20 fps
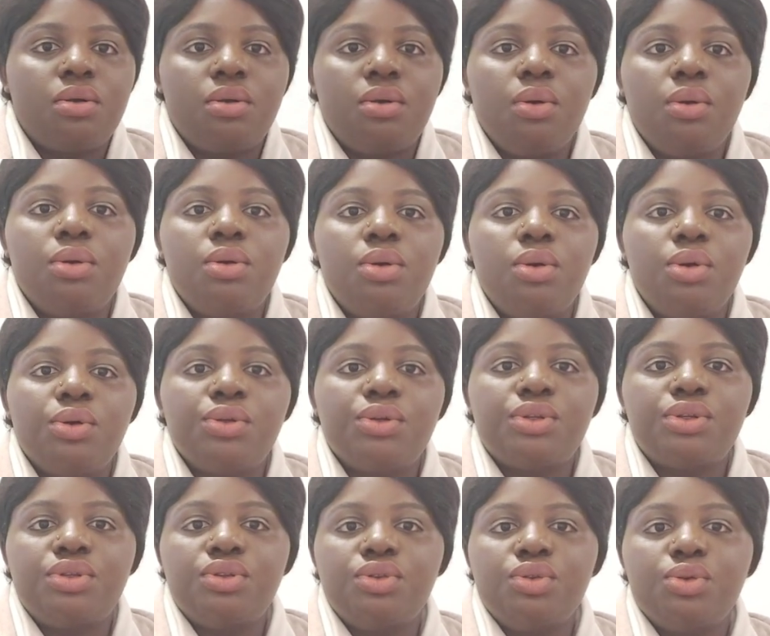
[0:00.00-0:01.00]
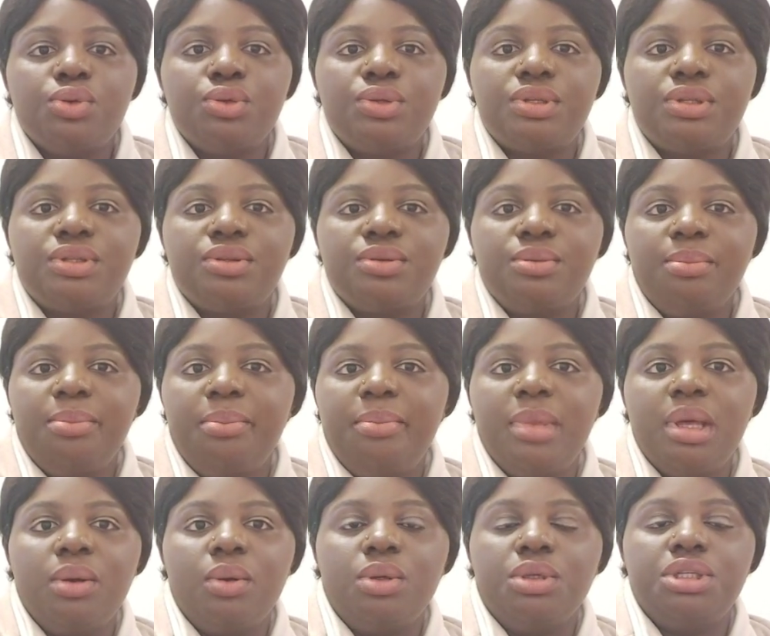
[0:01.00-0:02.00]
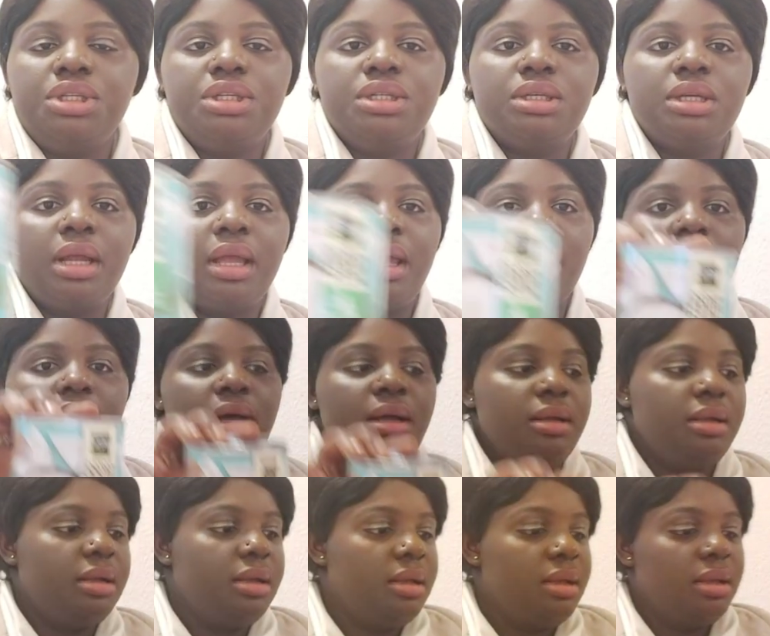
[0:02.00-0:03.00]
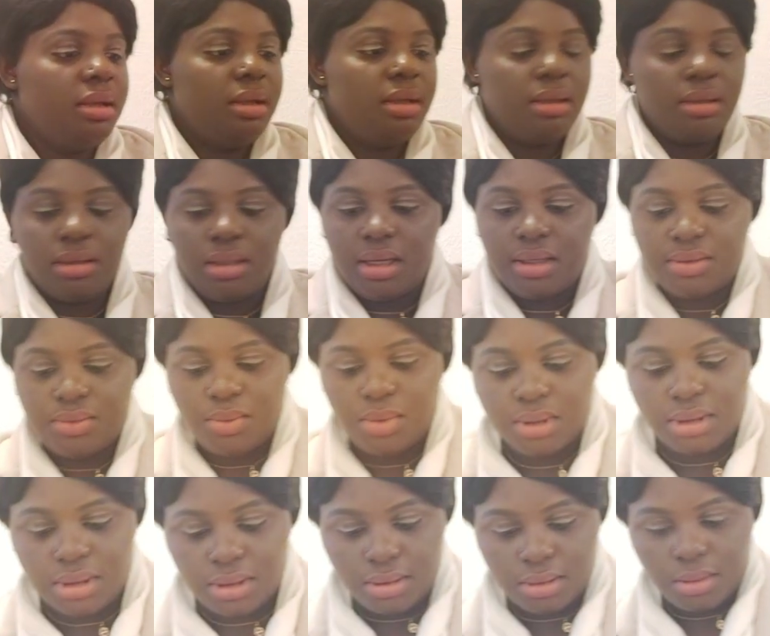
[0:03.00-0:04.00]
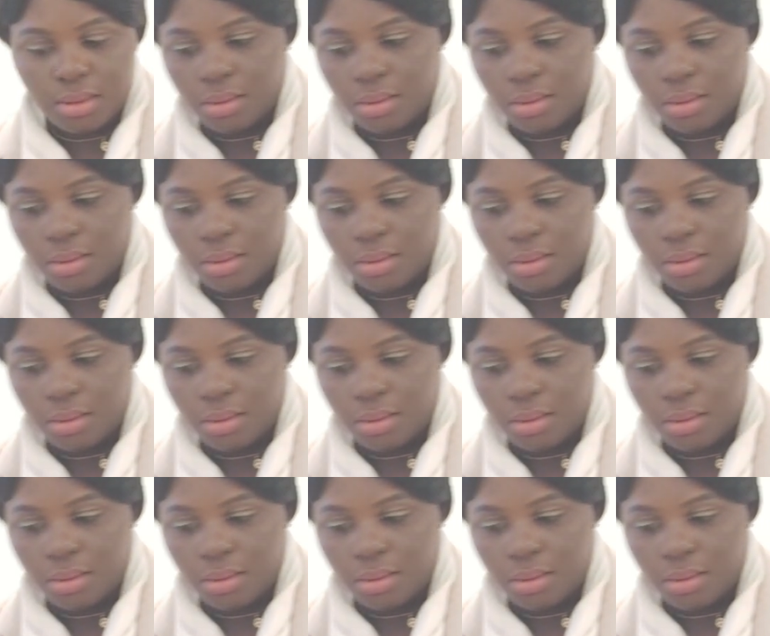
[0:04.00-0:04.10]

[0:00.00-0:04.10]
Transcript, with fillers: kokosnoesmilch yeah that's what it's